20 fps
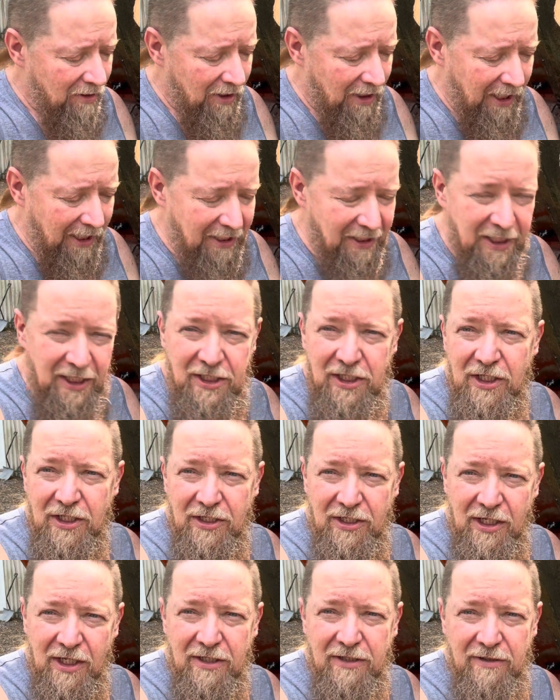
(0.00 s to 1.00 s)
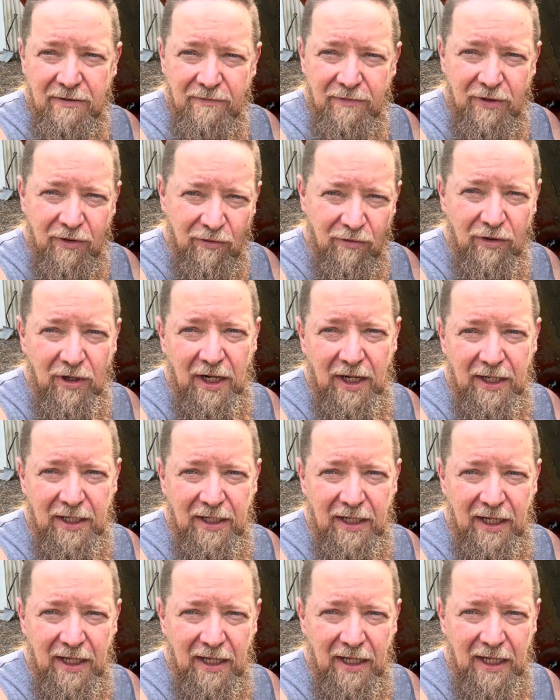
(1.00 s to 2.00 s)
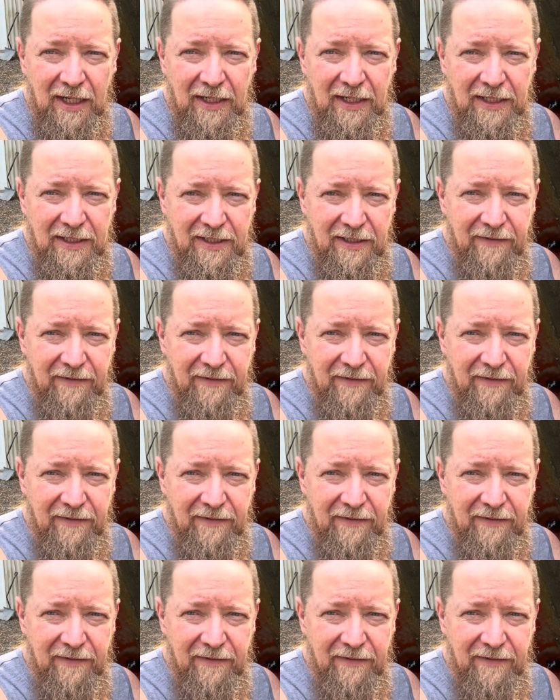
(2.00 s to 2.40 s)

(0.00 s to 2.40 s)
ignition system to run in its